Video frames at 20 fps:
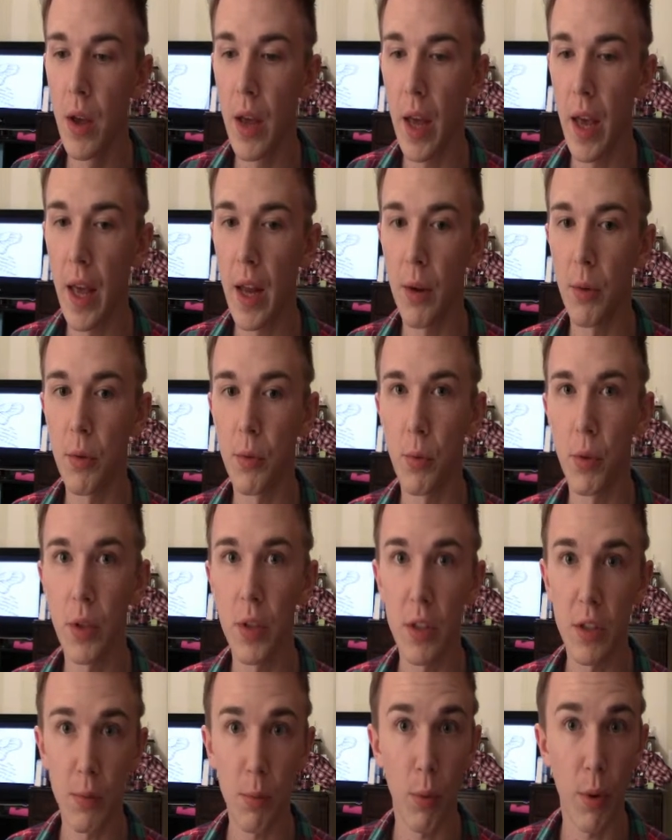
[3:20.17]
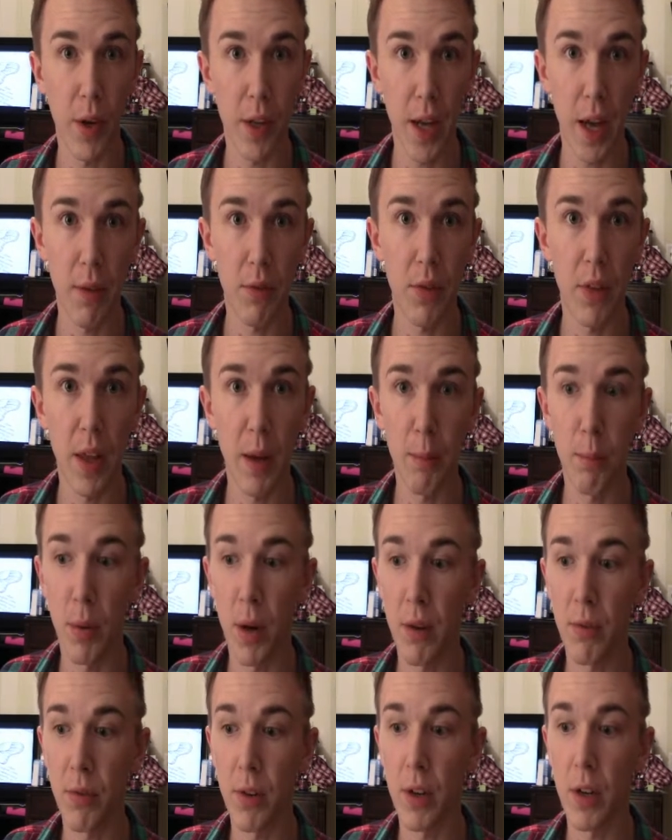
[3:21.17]
And it was really disappointing after that
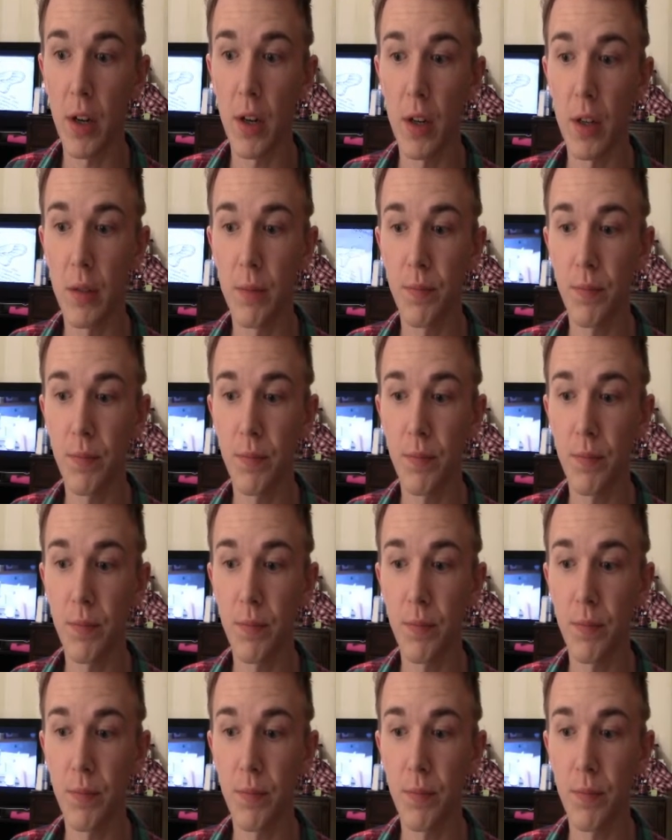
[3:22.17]
buffer,